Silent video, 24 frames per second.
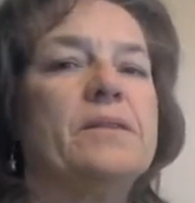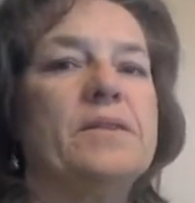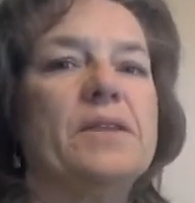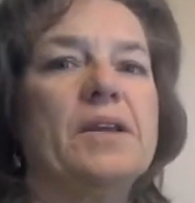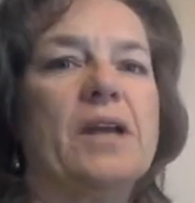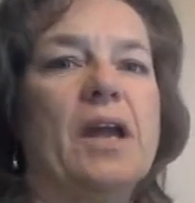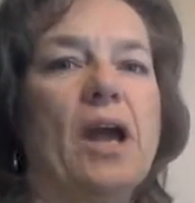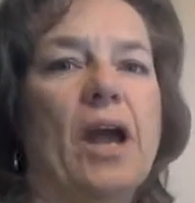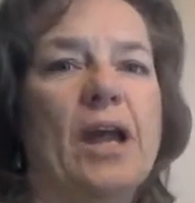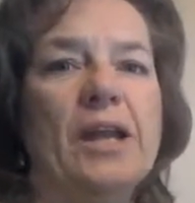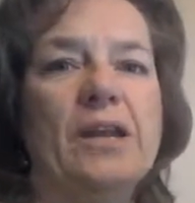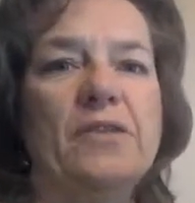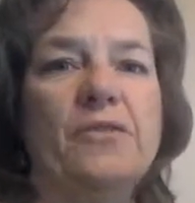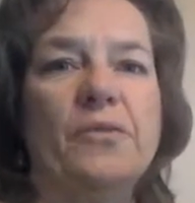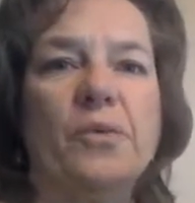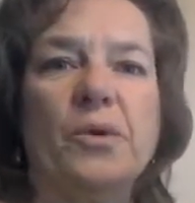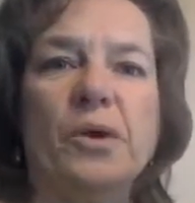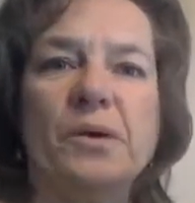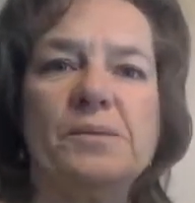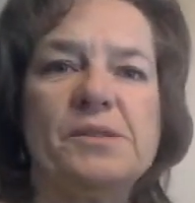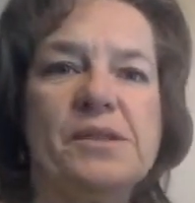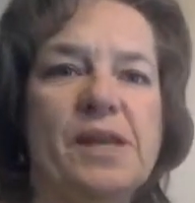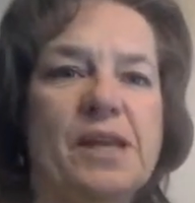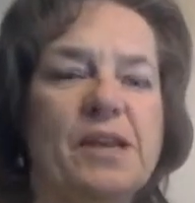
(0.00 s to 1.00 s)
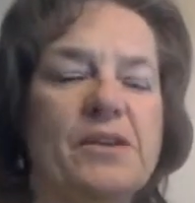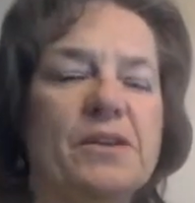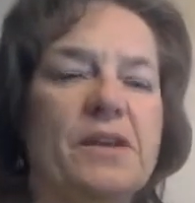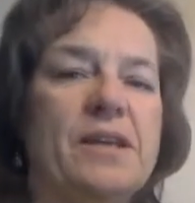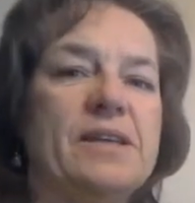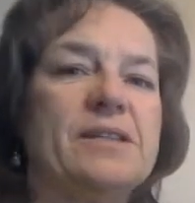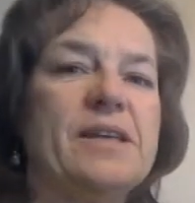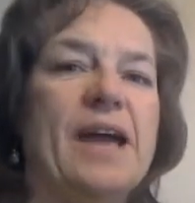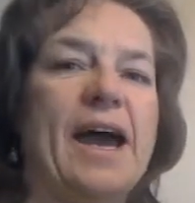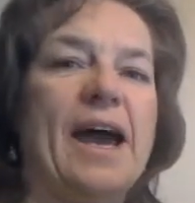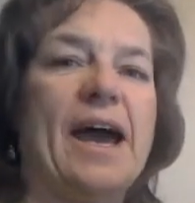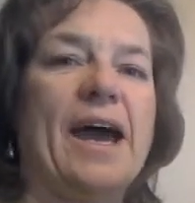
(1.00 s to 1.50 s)
The kind of worms that you
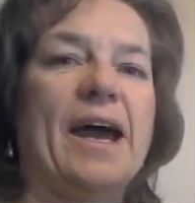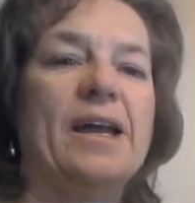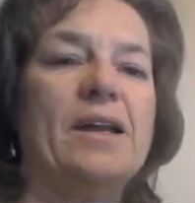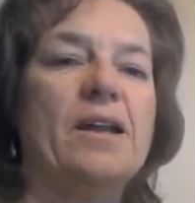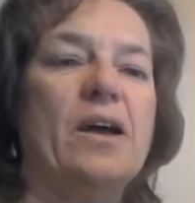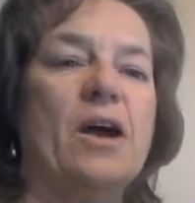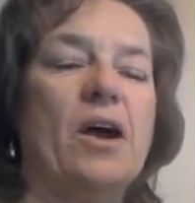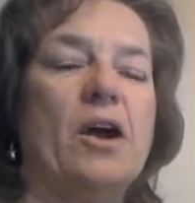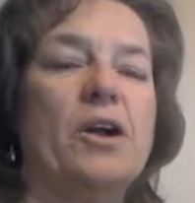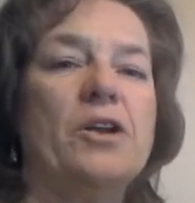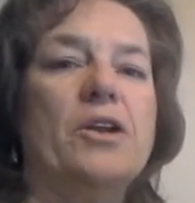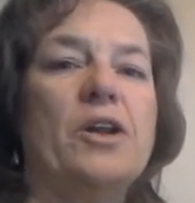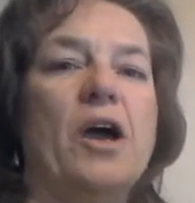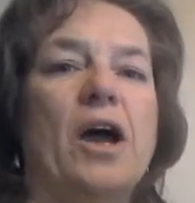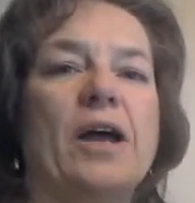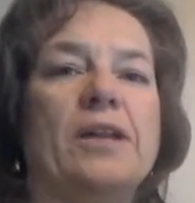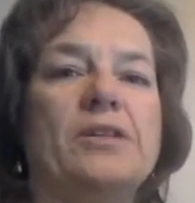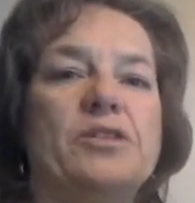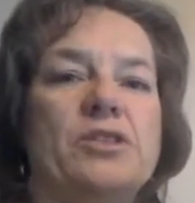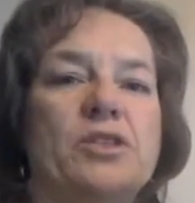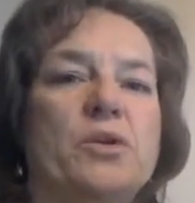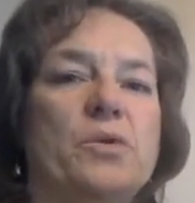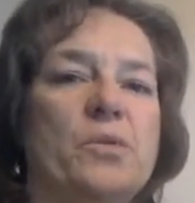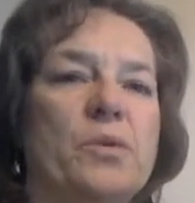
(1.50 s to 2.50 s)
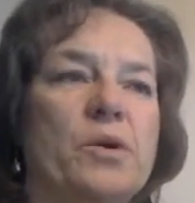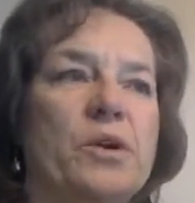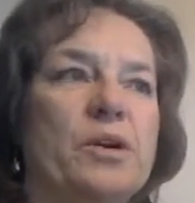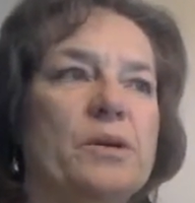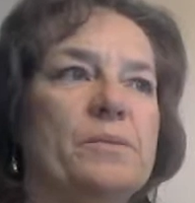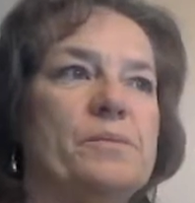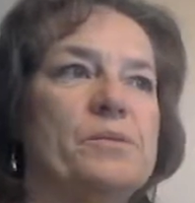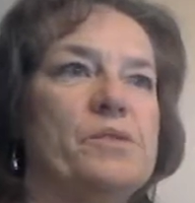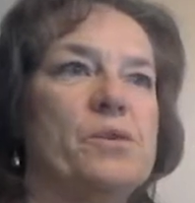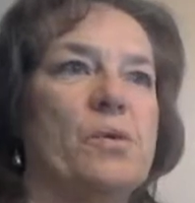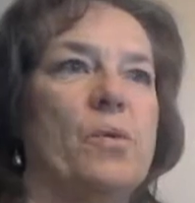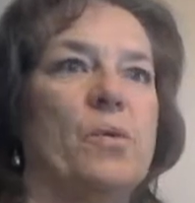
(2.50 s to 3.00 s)
need to add are not dew
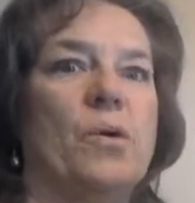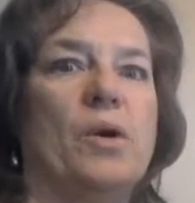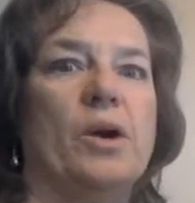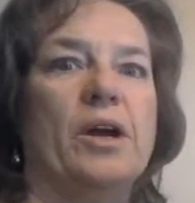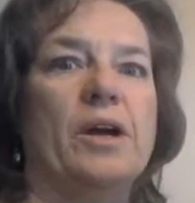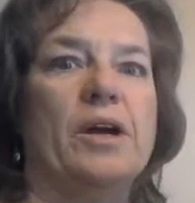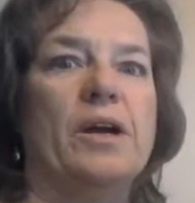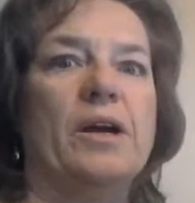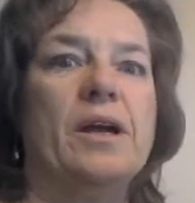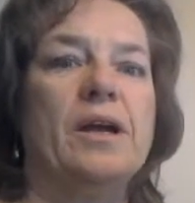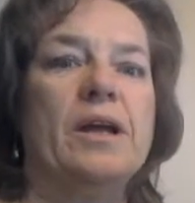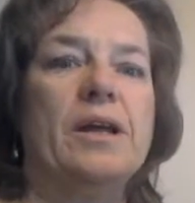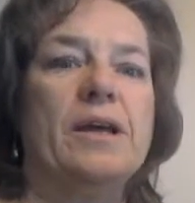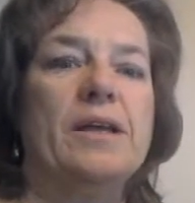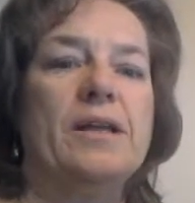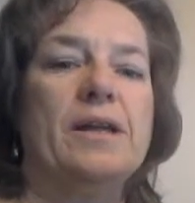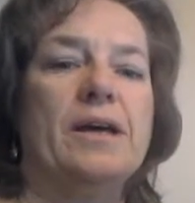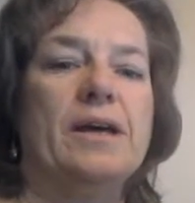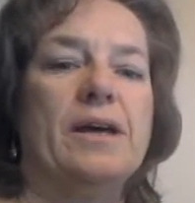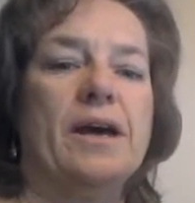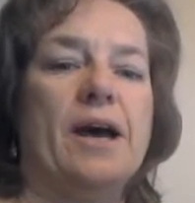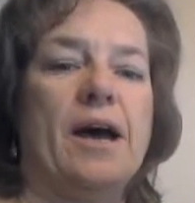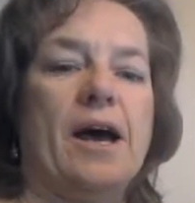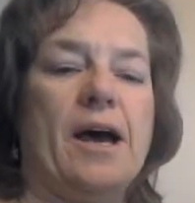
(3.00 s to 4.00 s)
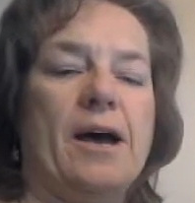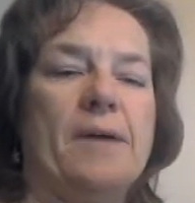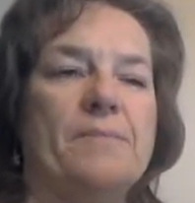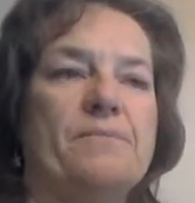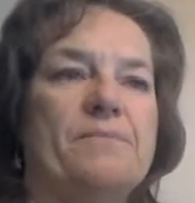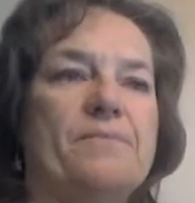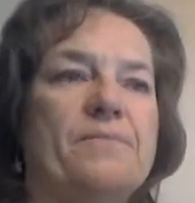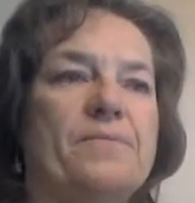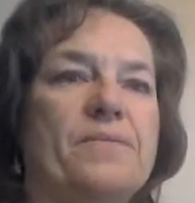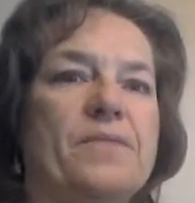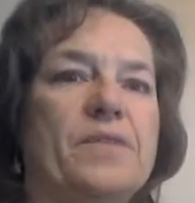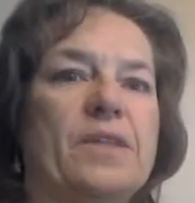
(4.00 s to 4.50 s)
worms or
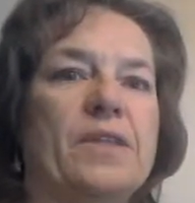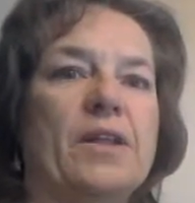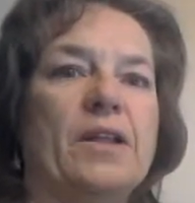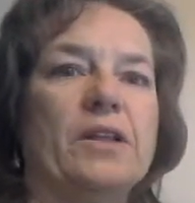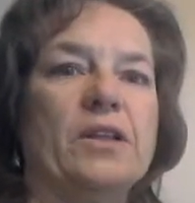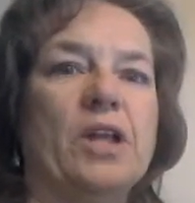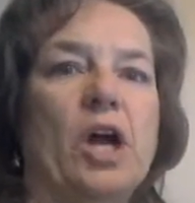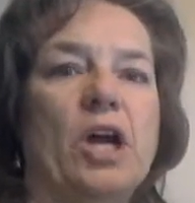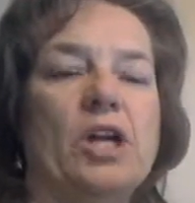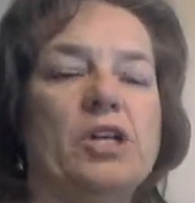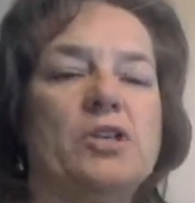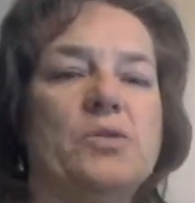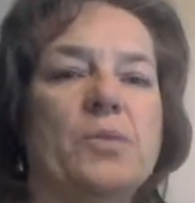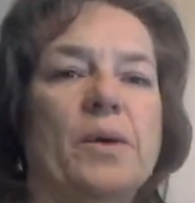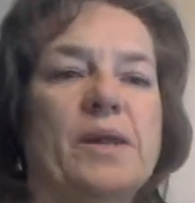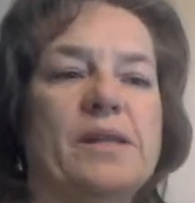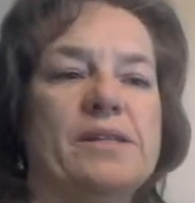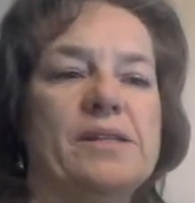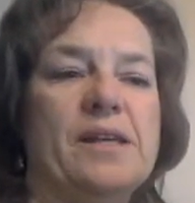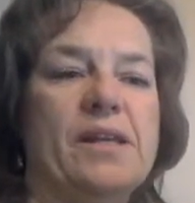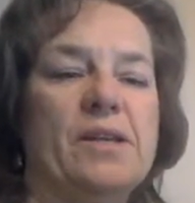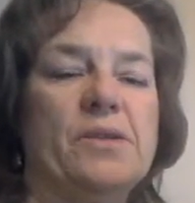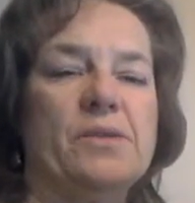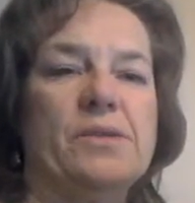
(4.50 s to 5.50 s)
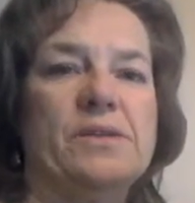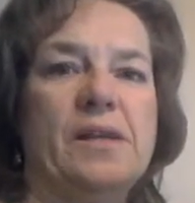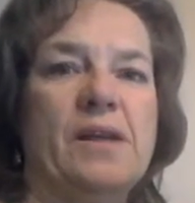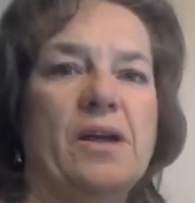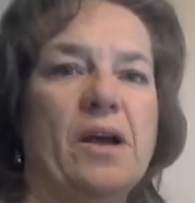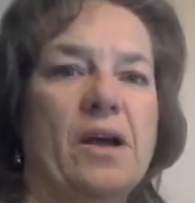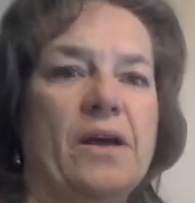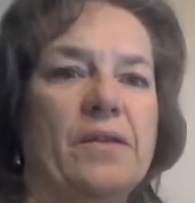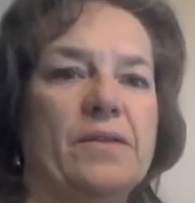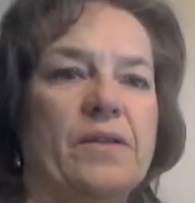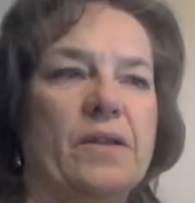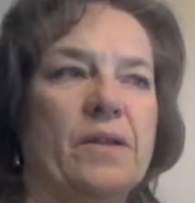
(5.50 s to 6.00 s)
the large ones that you see
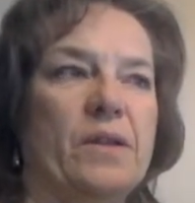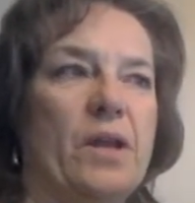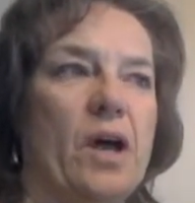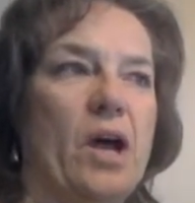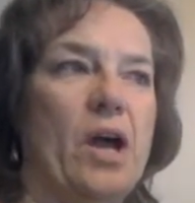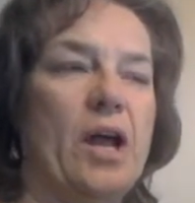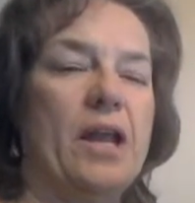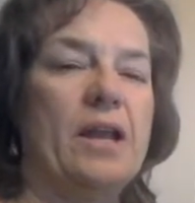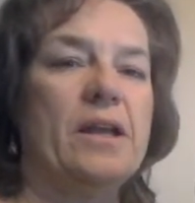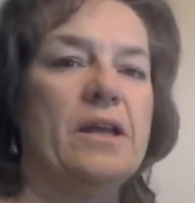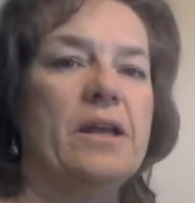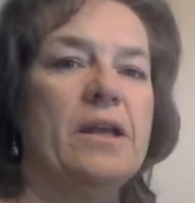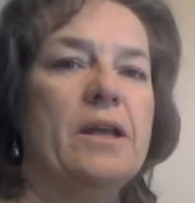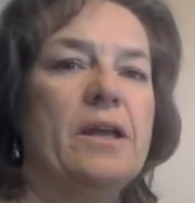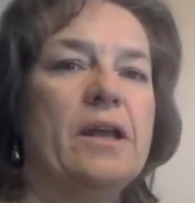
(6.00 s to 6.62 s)
on the lawn.